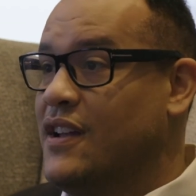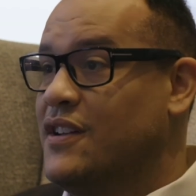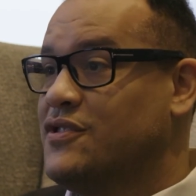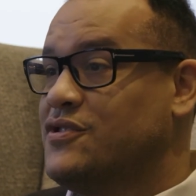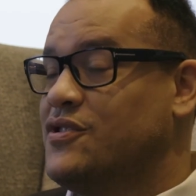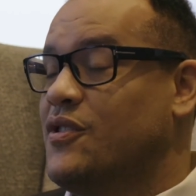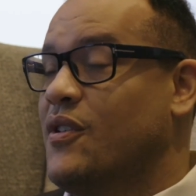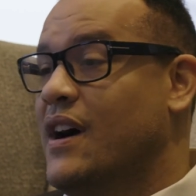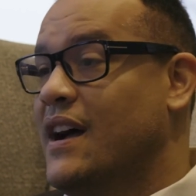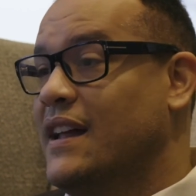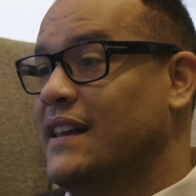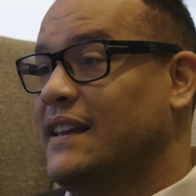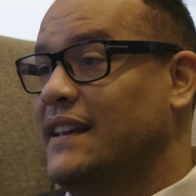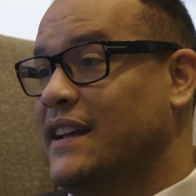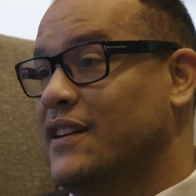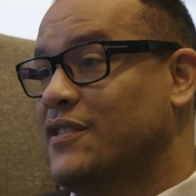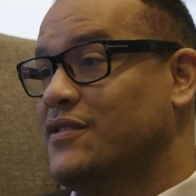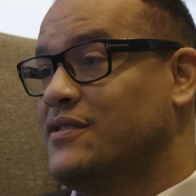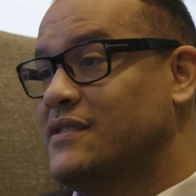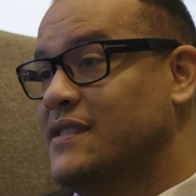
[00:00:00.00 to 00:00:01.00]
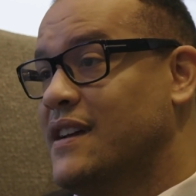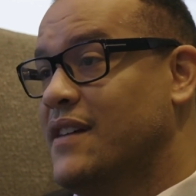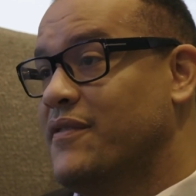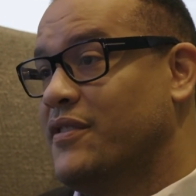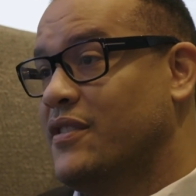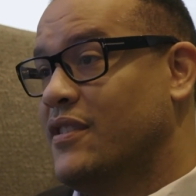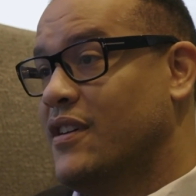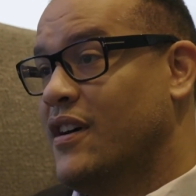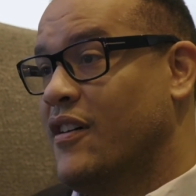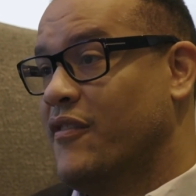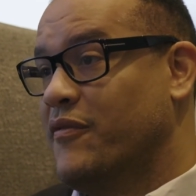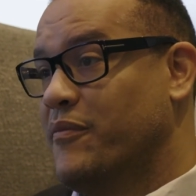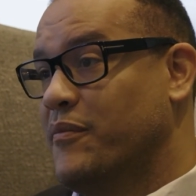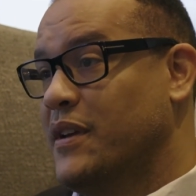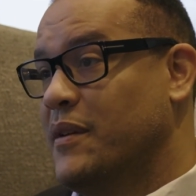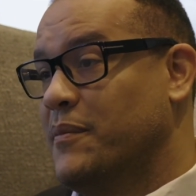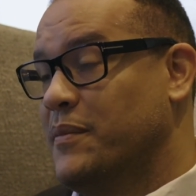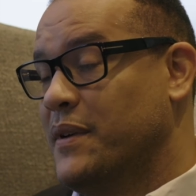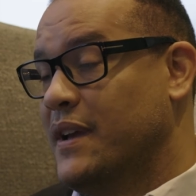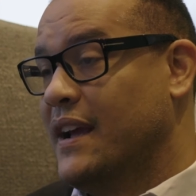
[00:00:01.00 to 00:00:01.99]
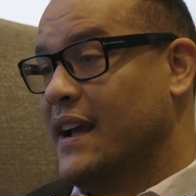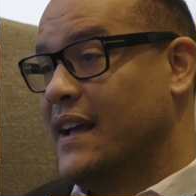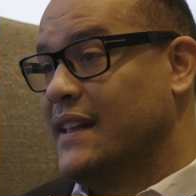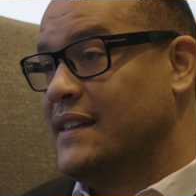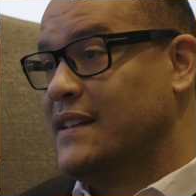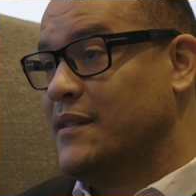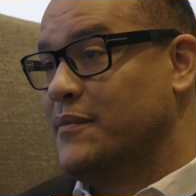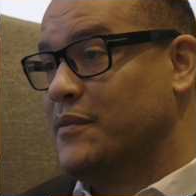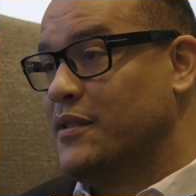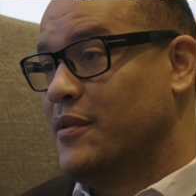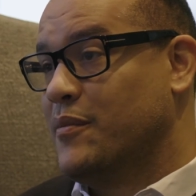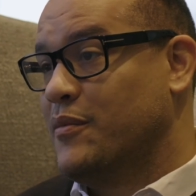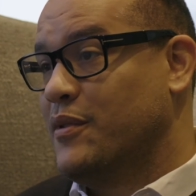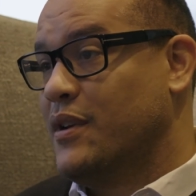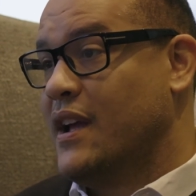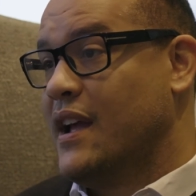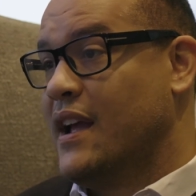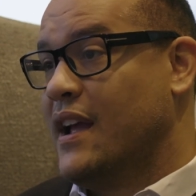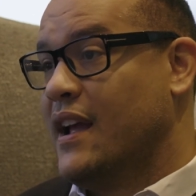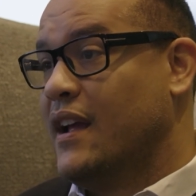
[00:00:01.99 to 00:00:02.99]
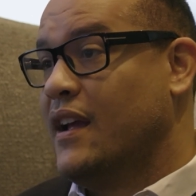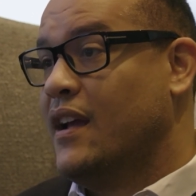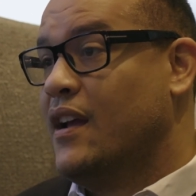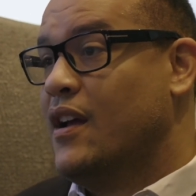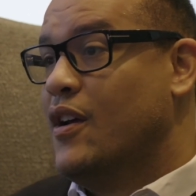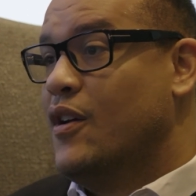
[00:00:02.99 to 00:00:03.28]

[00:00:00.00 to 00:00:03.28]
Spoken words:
So on year 7 of me being at TBWA,